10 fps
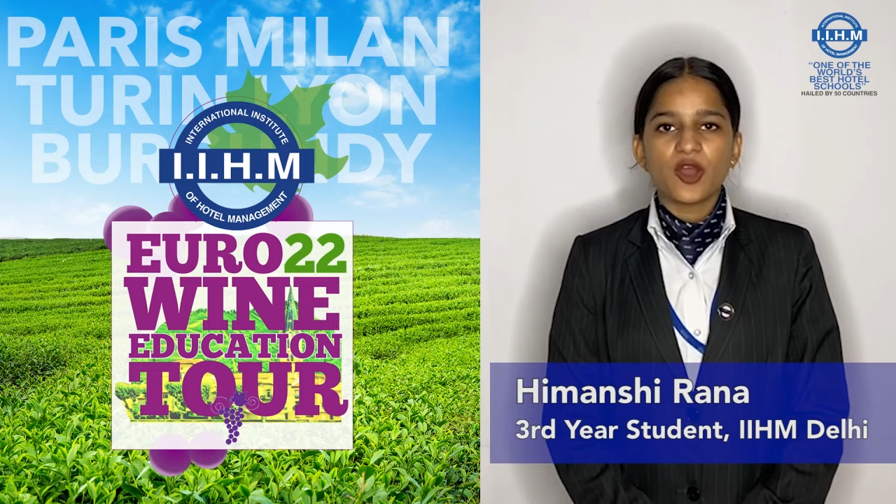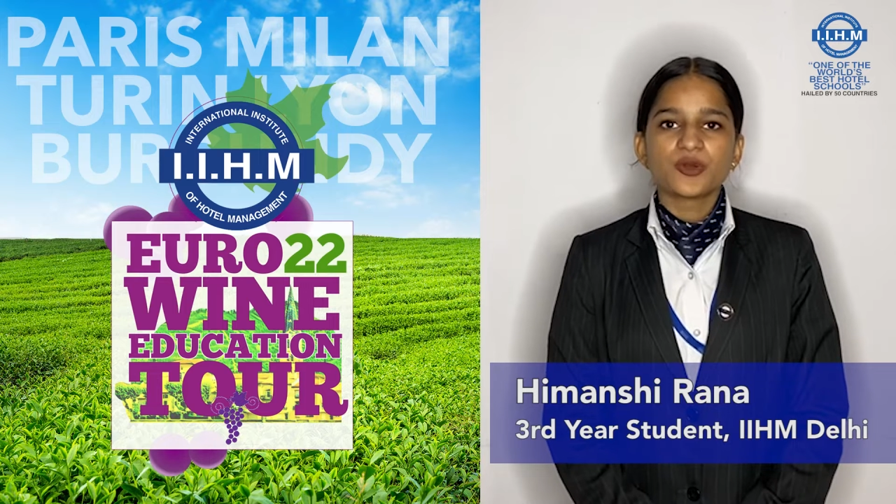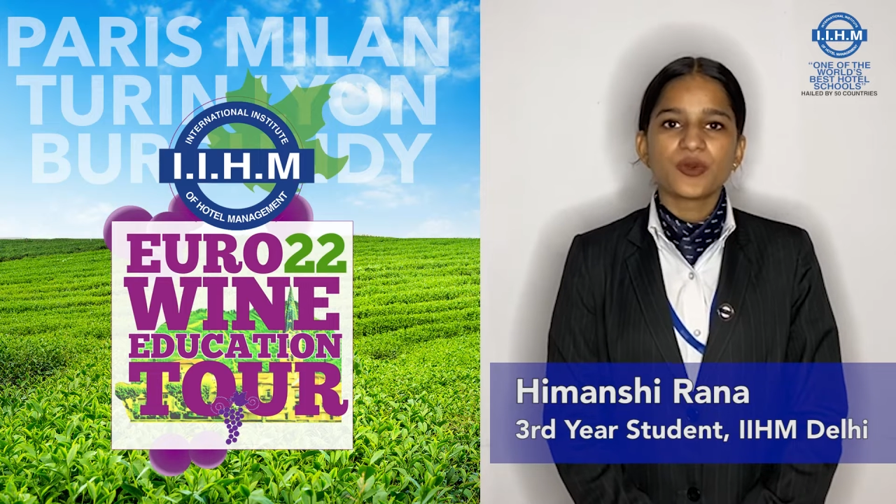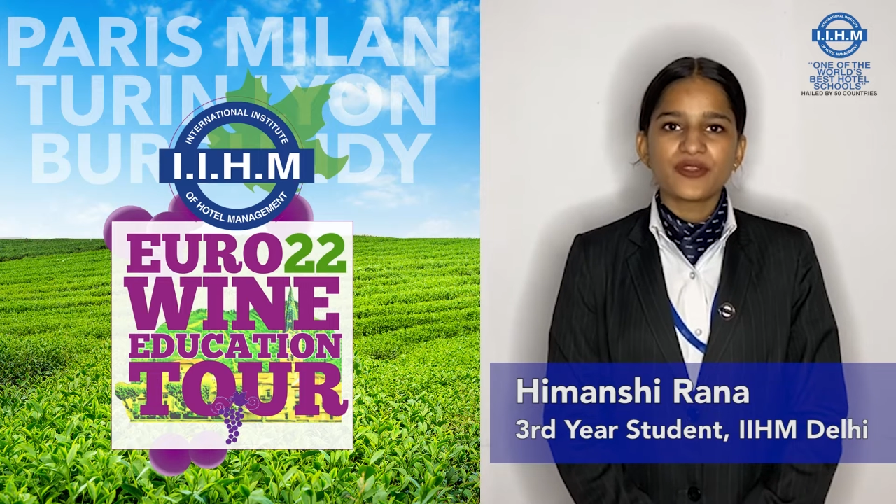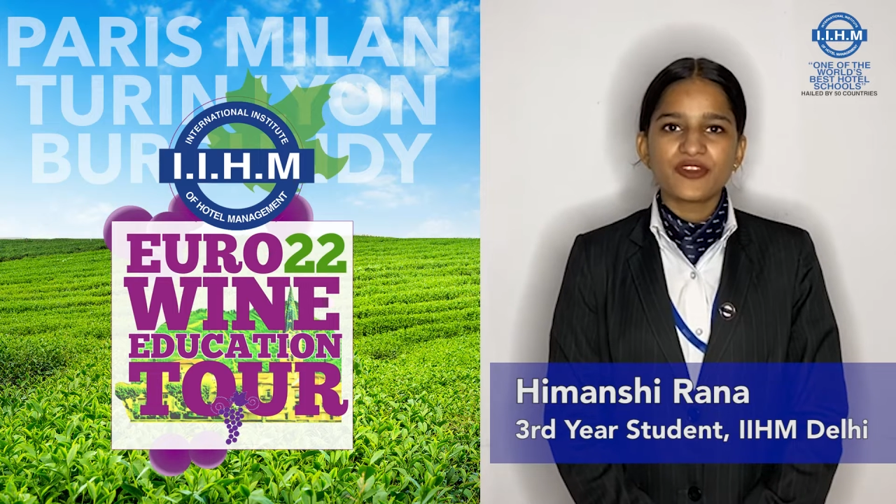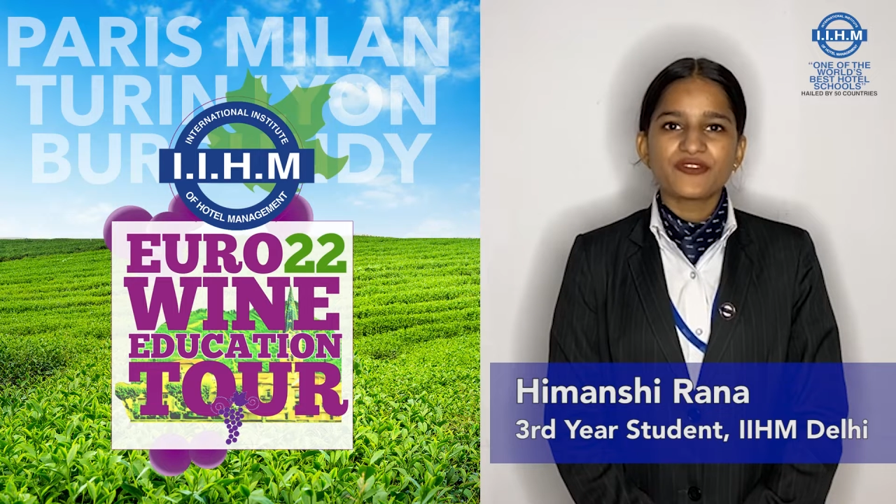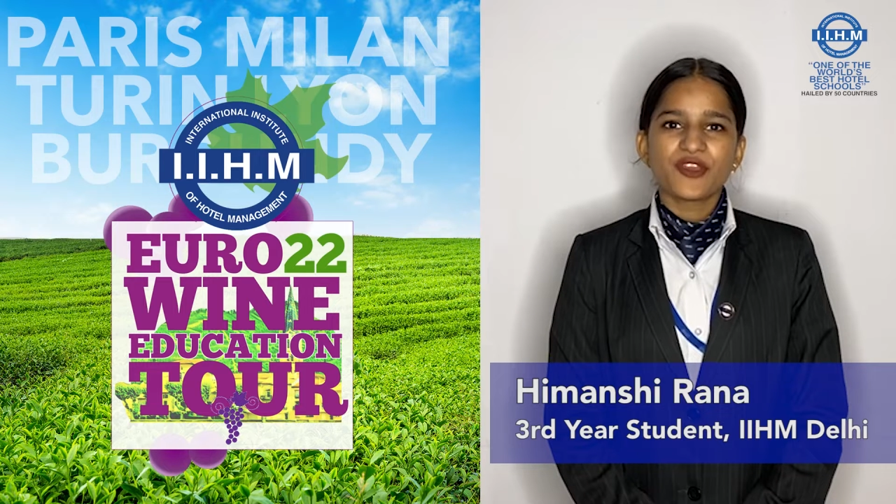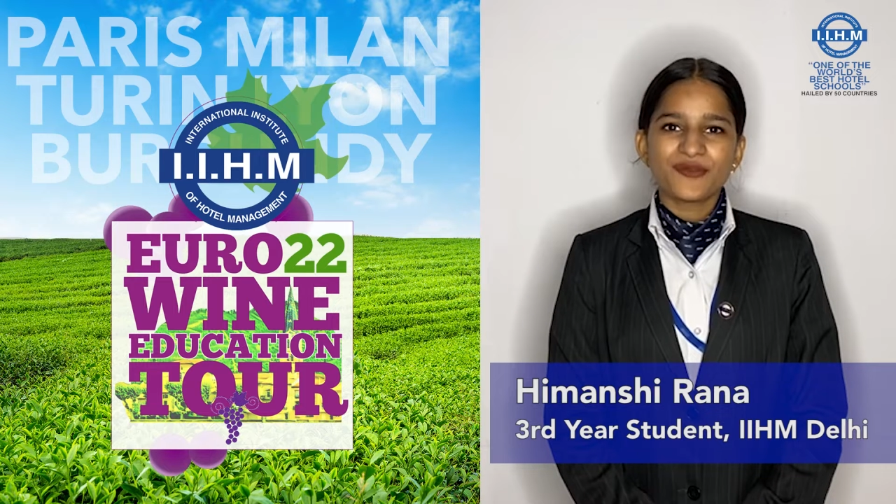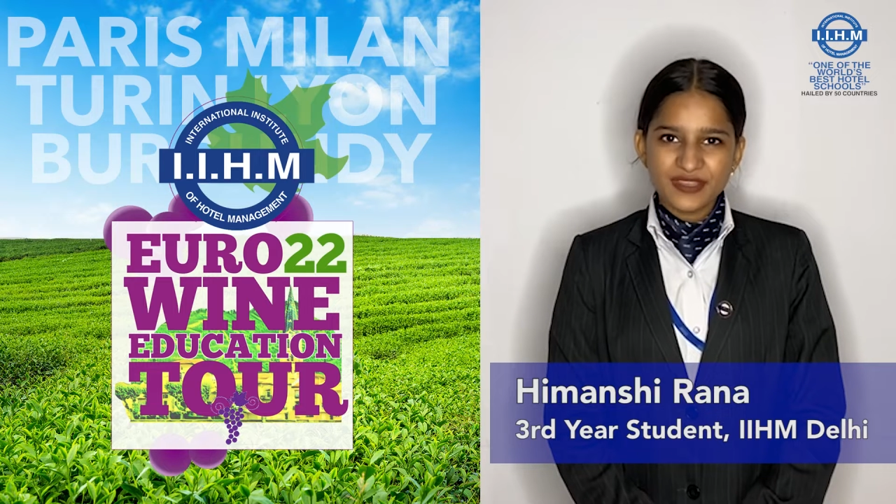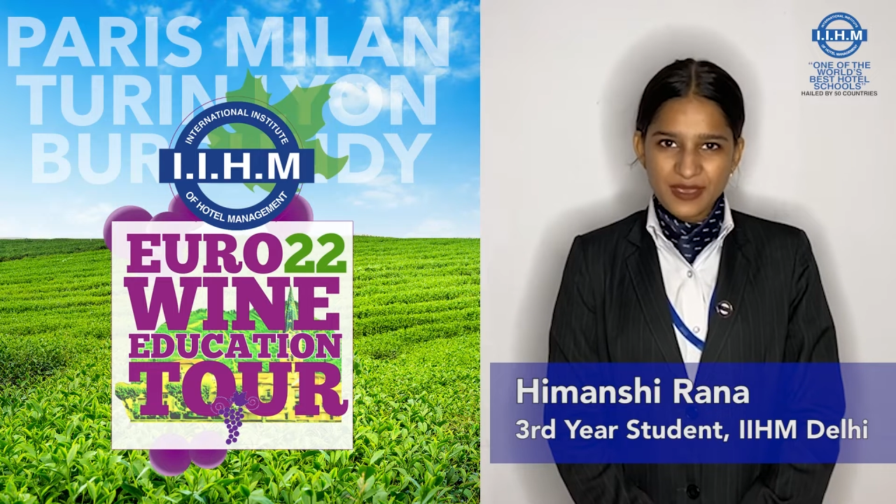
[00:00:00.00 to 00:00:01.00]
on 25th
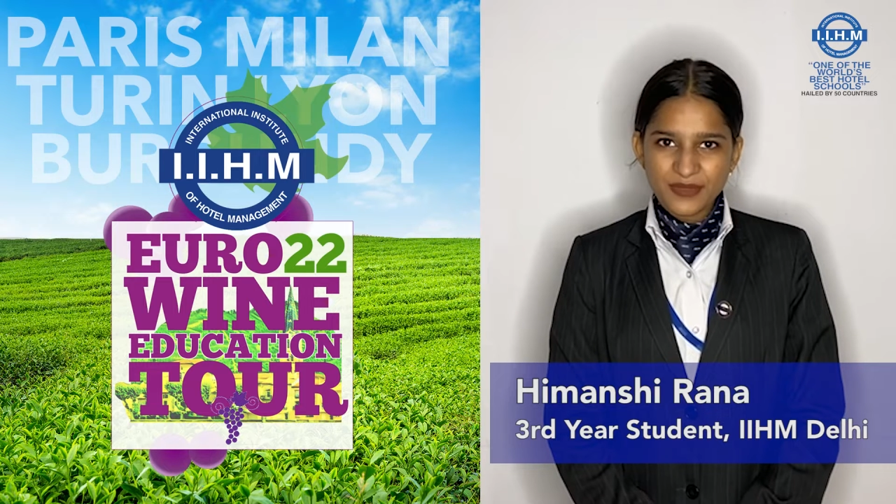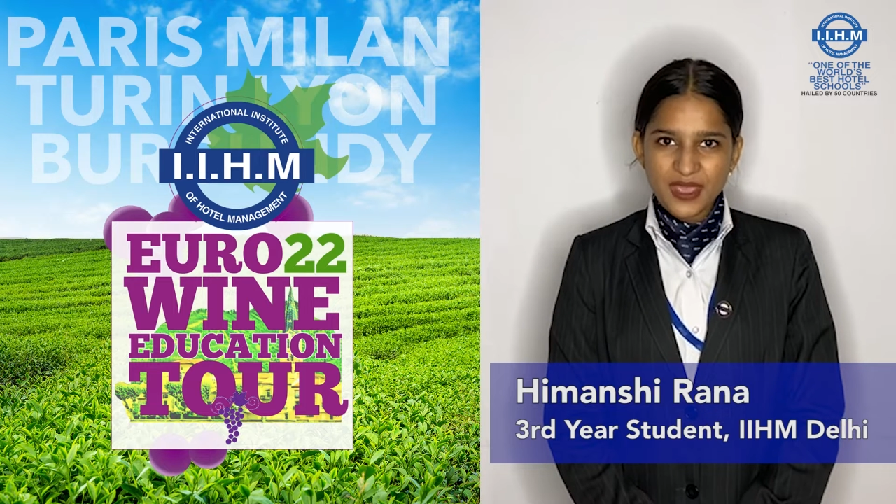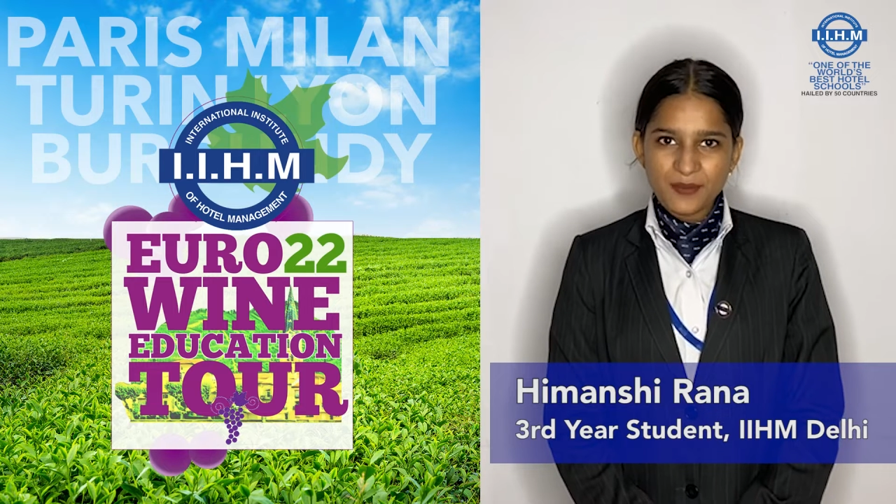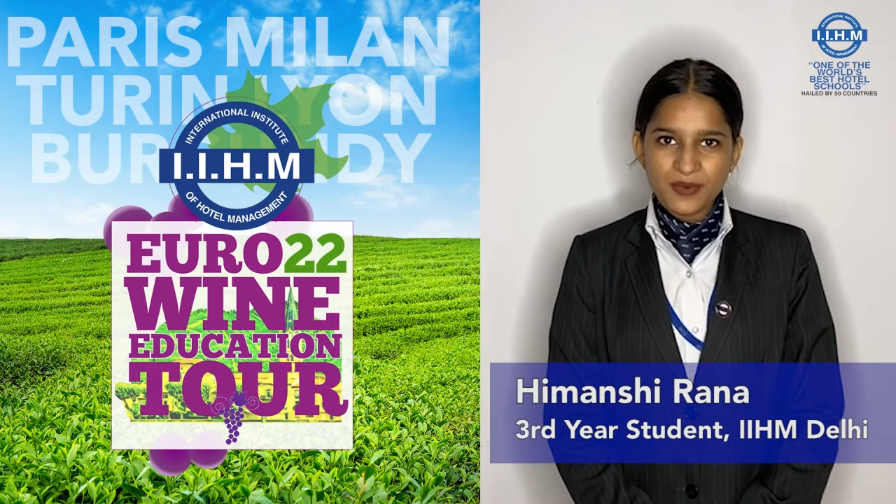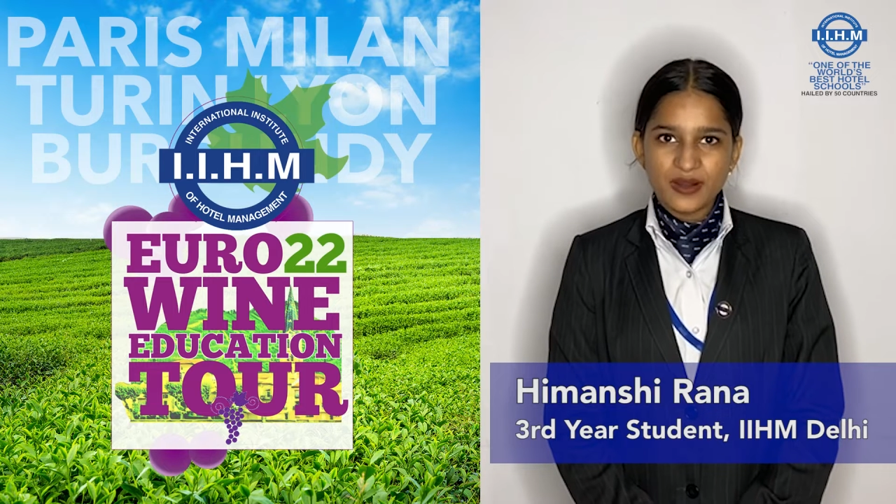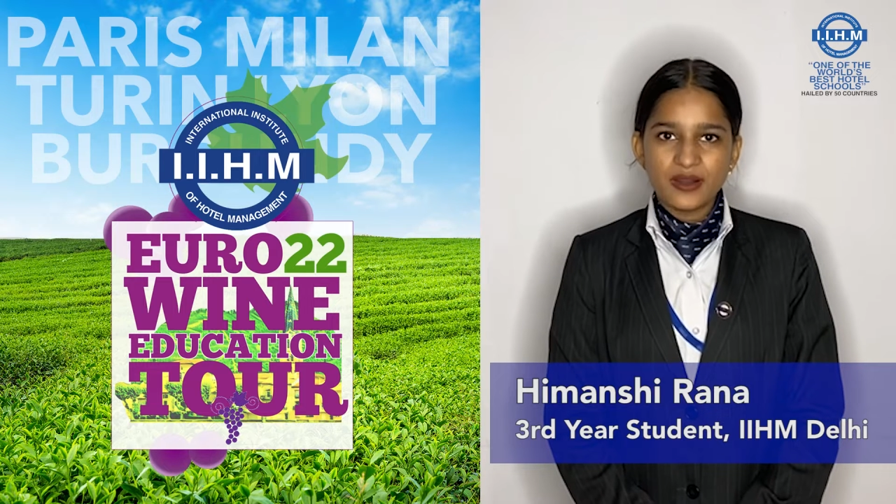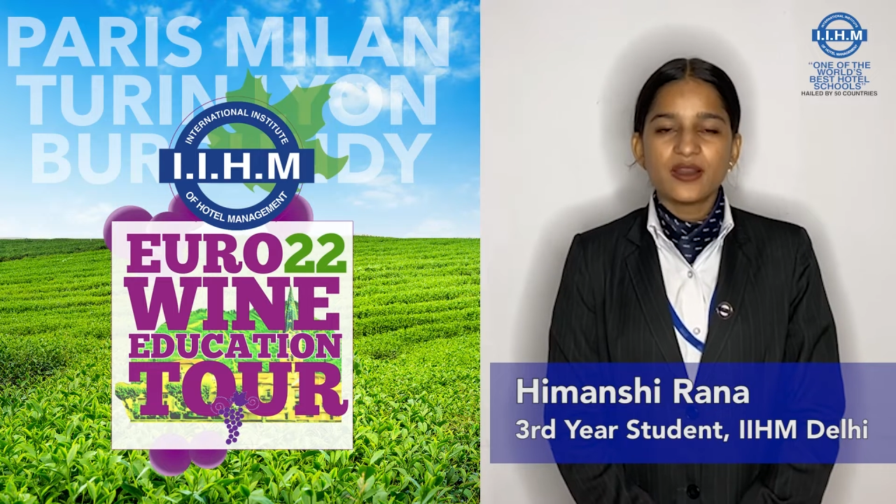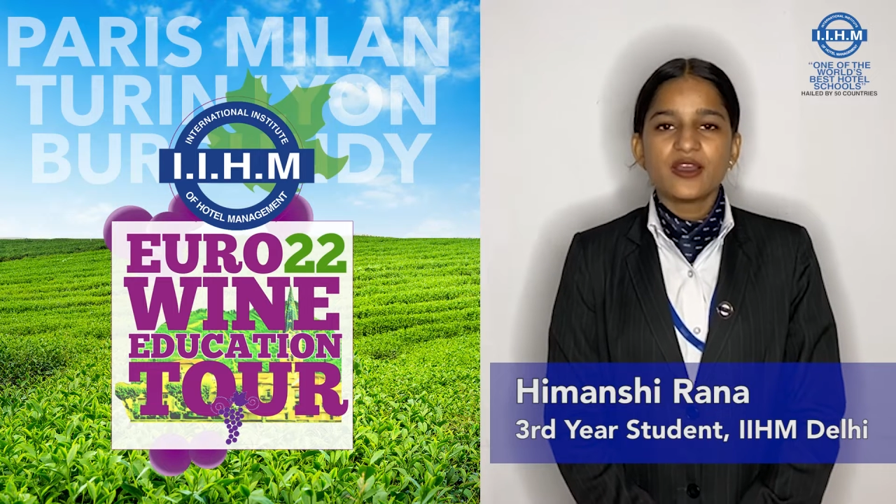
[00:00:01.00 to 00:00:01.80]
of September